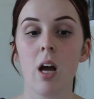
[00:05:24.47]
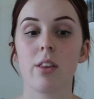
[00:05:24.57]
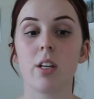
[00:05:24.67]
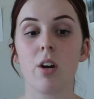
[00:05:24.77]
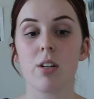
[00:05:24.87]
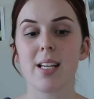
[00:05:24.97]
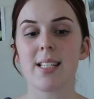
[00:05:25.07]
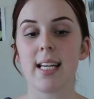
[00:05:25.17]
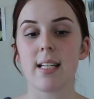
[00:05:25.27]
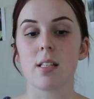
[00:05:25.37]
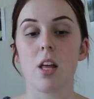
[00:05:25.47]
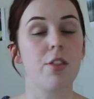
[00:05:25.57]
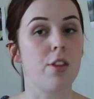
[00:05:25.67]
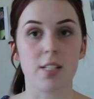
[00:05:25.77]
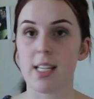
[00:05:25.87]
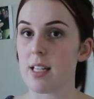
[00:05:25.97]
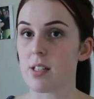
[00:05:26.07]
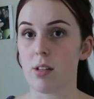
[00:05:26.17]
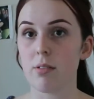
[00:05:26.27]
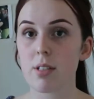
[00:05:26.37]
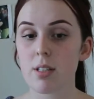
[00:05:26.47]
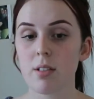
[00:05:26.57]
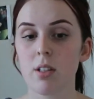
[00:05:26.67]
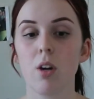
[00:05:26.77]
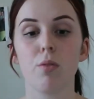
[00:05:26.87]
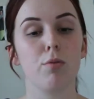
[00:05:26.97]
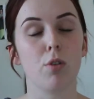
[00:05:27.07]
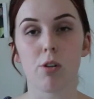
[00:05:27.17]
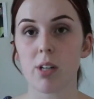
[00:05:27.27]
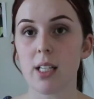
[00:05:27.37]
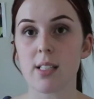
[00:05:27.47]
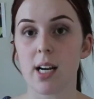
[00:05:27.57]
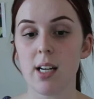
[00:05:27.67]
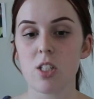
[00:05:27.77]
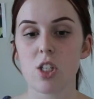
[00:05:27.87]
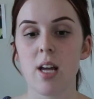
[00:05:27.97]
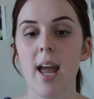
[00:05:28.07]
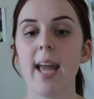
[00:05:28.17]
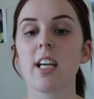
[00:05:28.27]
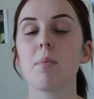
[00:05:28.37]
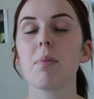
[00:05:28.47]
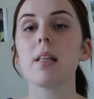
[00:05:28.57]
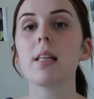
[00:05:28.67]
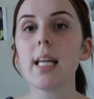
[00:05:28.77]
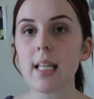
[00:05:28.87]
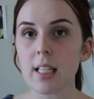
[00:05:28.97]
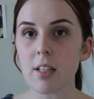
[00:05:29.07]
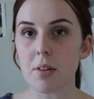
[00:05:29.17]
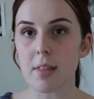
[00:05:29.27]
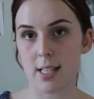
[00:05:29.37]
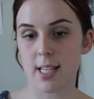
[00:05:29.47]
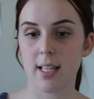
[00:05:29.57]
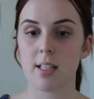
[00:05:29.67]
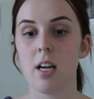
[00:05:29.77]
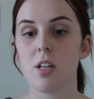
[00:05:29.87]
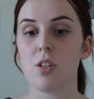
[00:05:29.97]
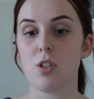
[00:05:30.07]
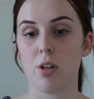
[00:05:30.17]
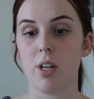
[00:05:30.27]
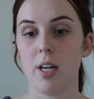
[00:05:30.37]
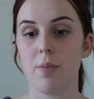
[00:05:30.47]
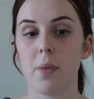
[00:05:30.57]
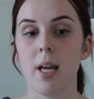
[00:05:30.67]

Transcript: The content is 30 years old, raw and untouched, and completely authentic to John Hull.